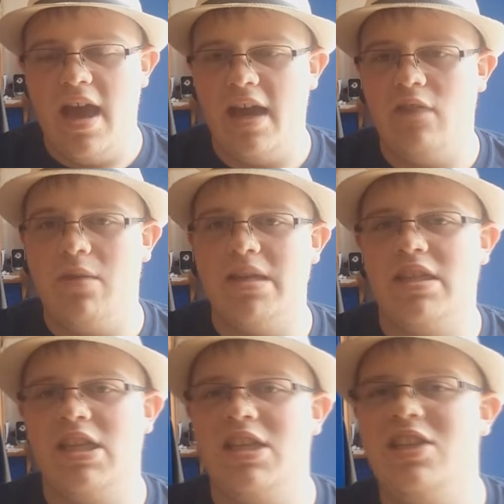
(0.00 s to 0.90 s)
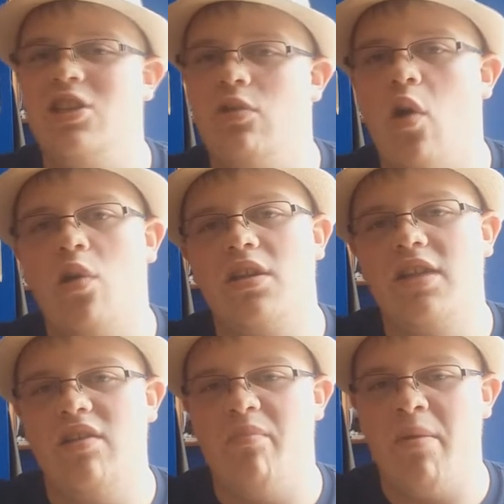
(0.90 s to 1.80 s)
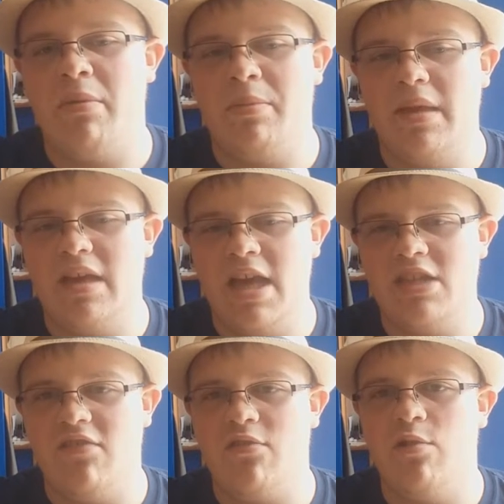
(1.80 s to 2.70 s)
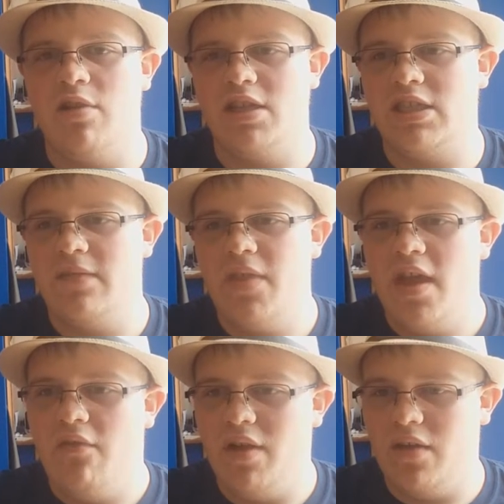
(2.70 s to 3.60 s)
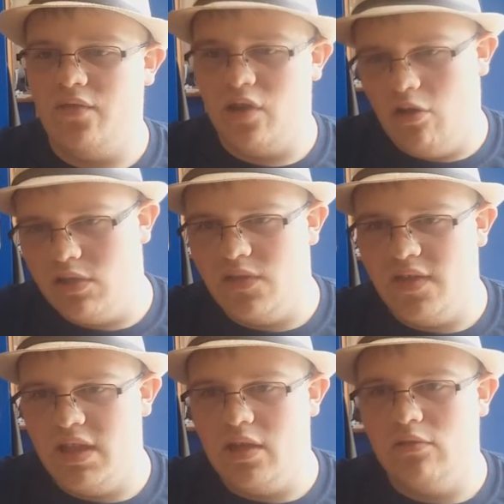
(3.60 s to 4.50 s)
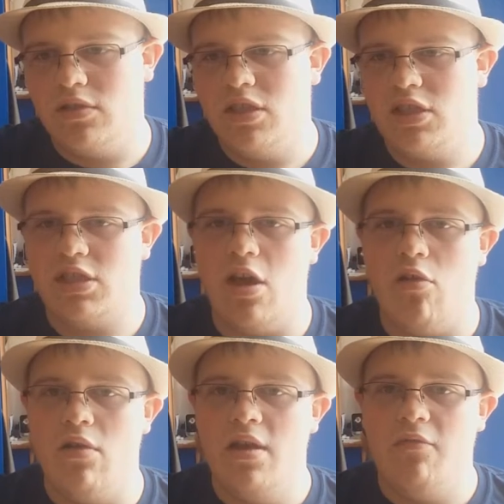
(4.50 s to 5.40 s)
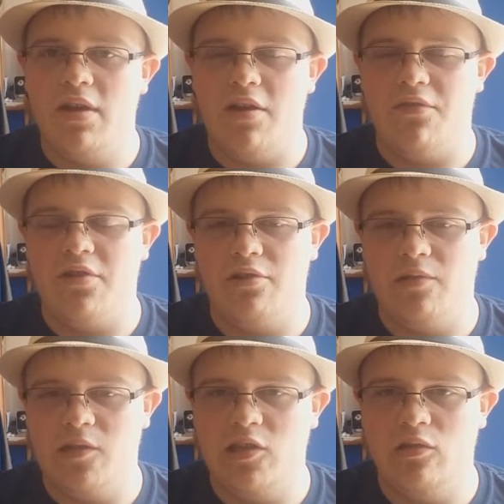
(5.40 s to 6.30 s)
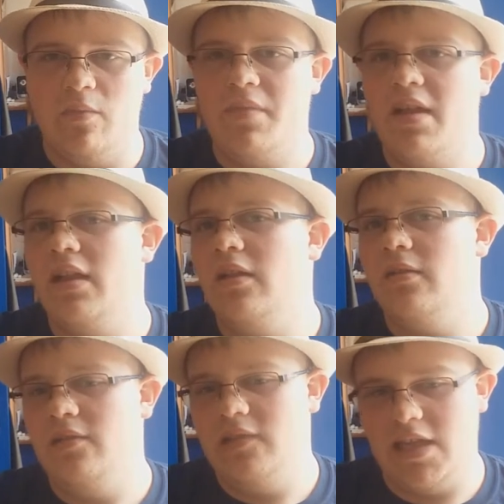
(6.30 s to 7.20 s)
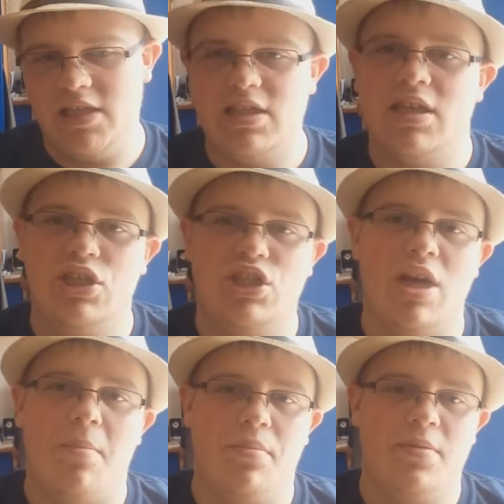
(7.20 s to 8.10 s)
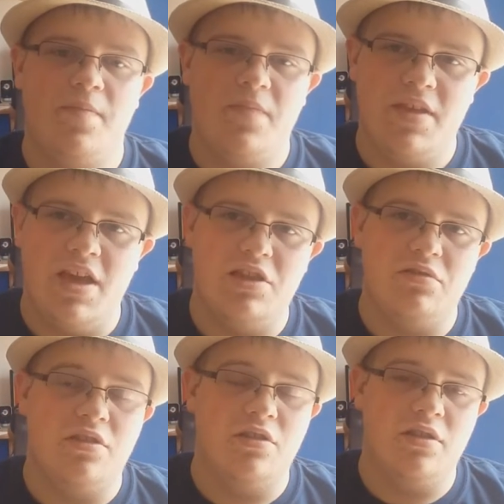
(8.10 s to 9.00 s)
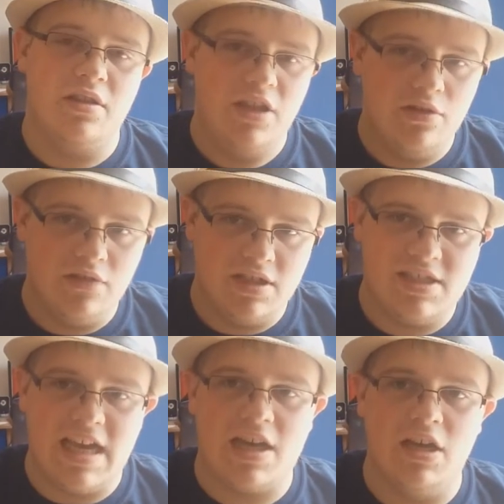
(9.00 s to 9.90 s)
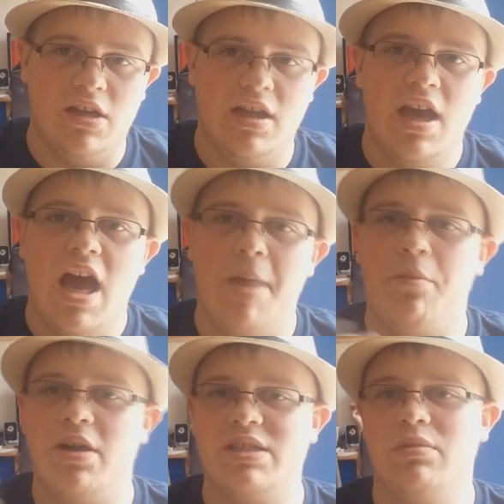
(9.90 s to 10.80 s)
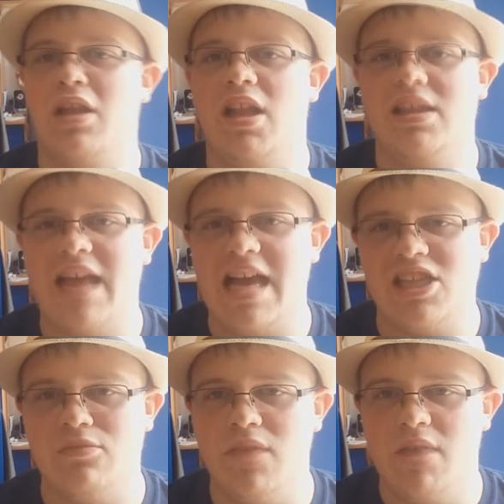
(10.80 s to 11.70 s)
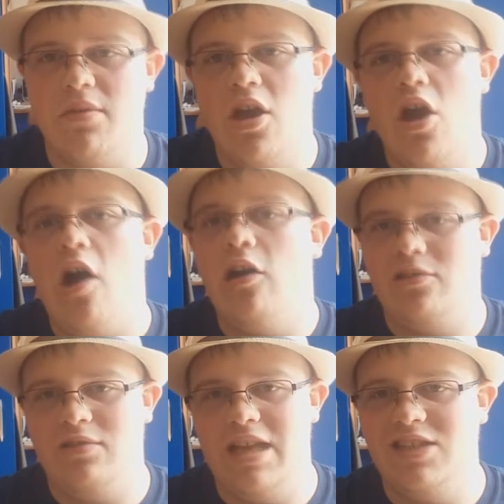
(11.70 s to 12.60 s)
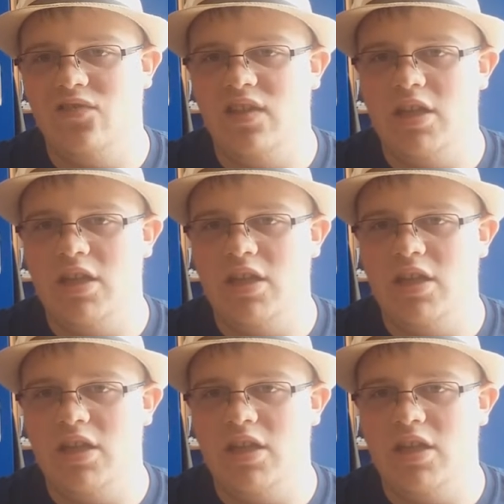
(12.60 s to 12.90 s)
Anyways, this isn't your ordinary Peppa Pig, it's of course one of those videos. So, without further ado, let's jump into the second and possibly the last meme on today's